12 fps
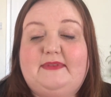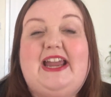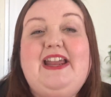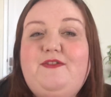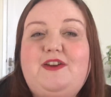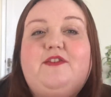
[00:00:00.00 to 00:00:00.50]

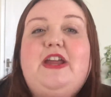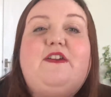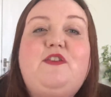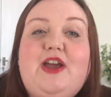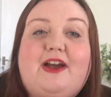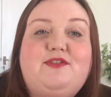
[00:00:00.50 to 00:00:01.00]

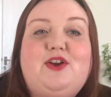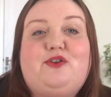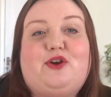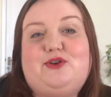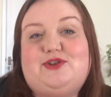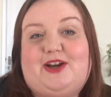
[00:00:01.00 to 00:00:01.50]
If you have no
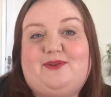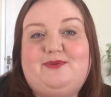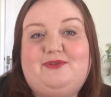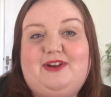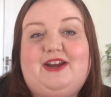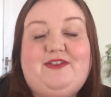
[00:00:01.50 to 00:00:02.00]
CroJo,
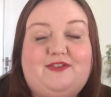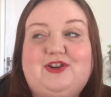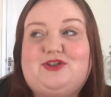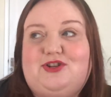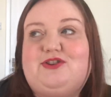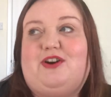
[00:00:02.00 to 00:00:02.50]
if you've
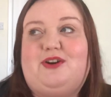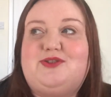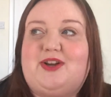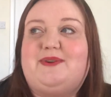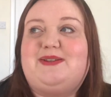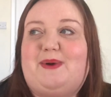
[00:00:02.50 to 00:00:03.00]
lost your
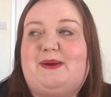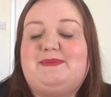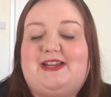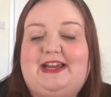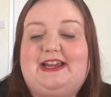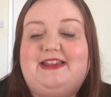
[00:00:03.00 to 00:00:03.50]
CroJo is what I'm
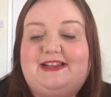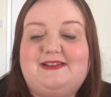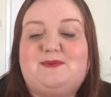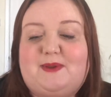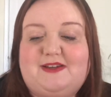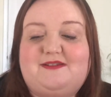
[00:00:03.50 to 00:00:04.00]
saying, this
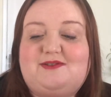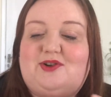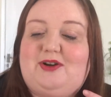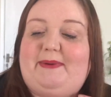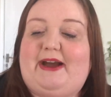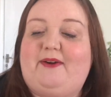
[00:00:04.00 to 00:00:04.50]
is what this is
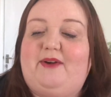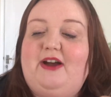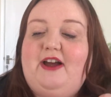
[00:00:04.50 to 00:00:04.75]
all about.